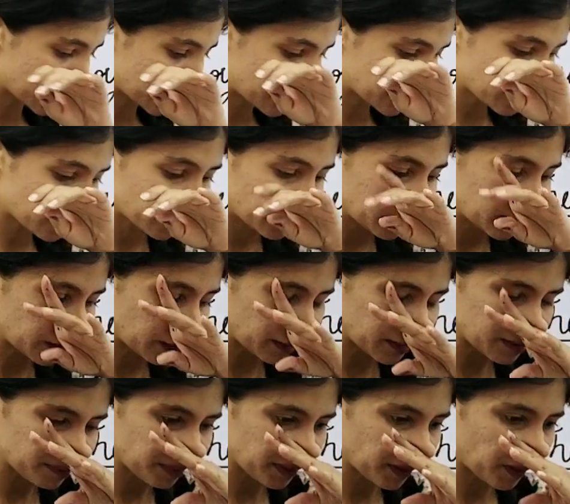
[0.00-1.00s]
it is the reason
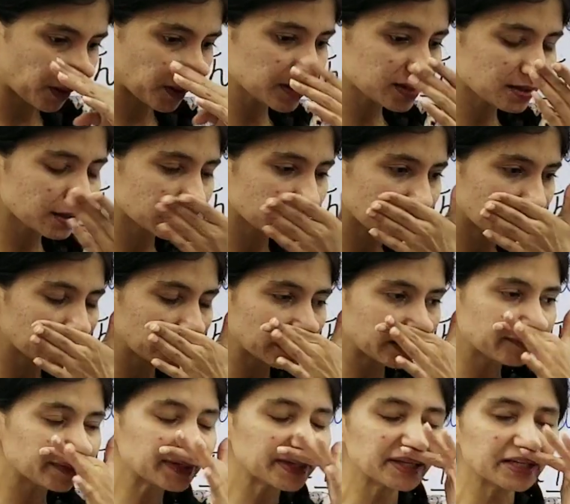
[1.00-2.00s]
is because
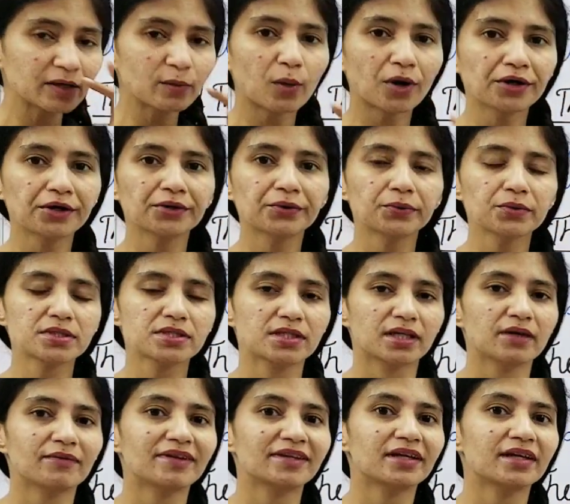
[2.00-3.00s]
when he wanted to
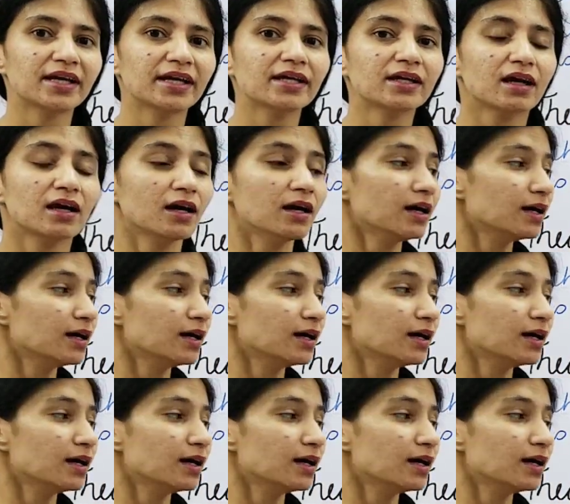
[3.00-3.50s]
see whether like